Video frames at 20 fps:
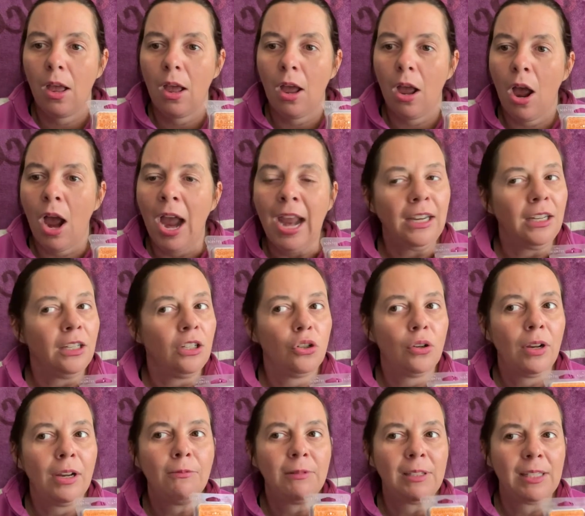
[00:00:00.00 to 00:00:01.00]
I
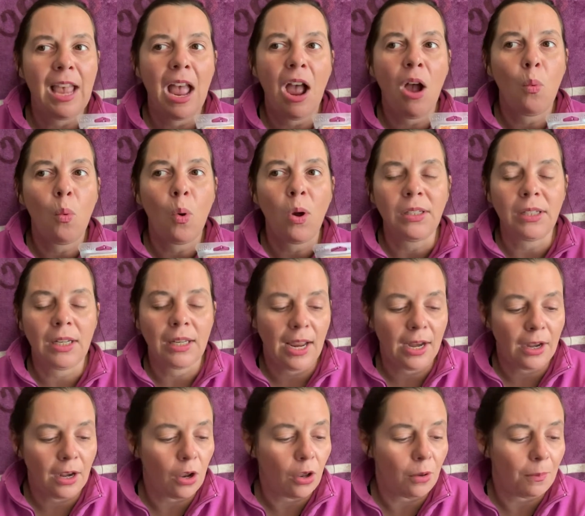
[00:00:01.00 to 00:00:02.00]
enjoy Sour Wonderland
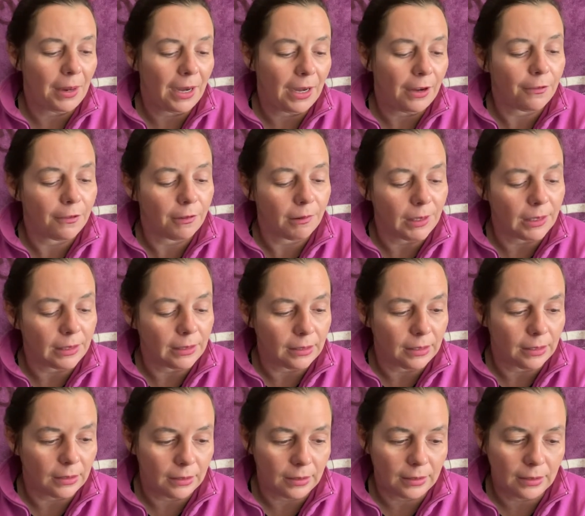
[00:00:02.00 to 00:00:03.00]
a lot better, for
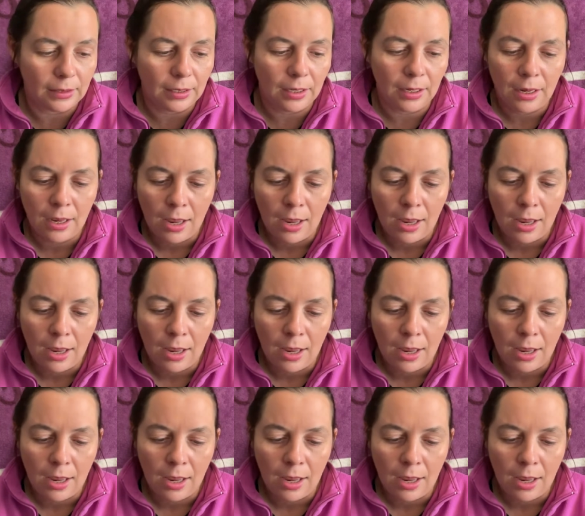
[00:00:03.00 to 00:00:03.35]
instance.